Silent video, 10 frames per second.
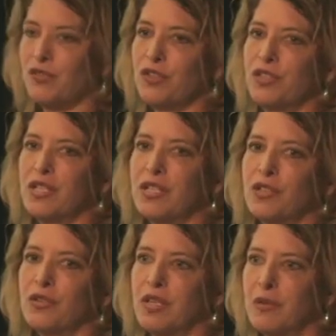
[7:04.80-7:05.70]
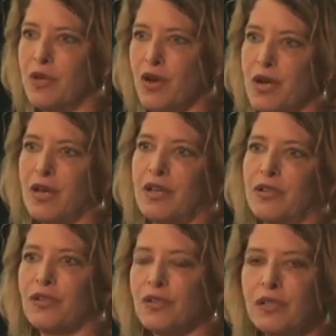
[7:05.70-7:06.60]
have to understand, in America,
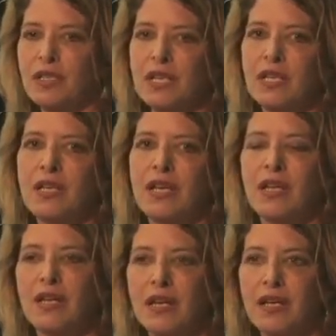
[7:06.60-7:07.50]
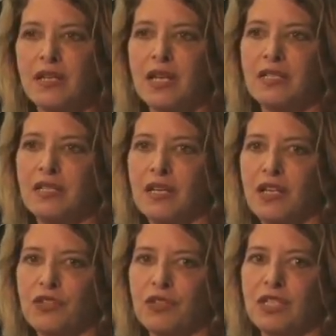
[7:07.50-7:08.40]
in the early
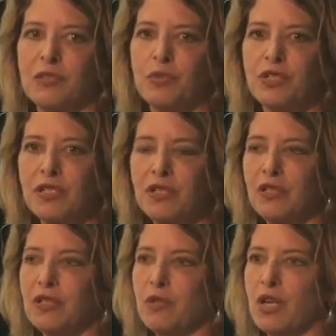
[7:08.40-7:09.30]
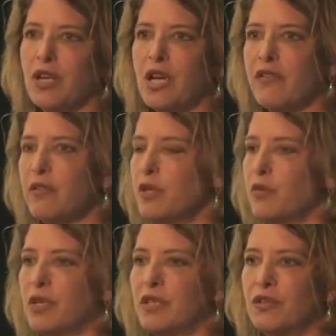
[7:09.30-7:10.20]
1900s, particularly in America, everybody
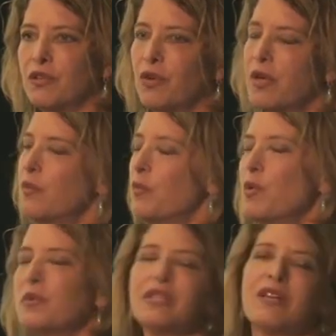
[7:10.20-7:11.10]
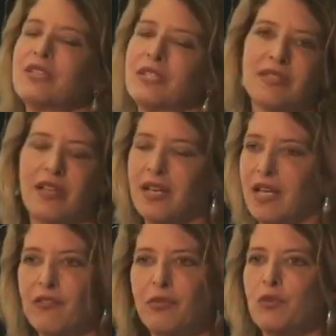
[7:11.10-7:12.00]
wanted the new, well, almost every society,
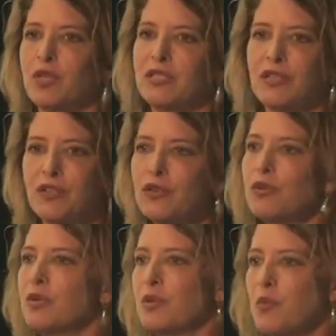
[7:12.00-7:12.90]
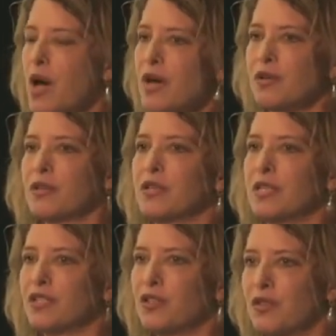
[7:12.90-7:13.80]
everybody wants the new and the
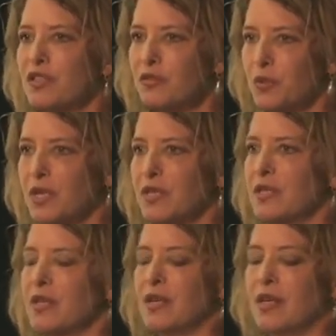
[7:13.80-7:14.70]
modern, and so this was,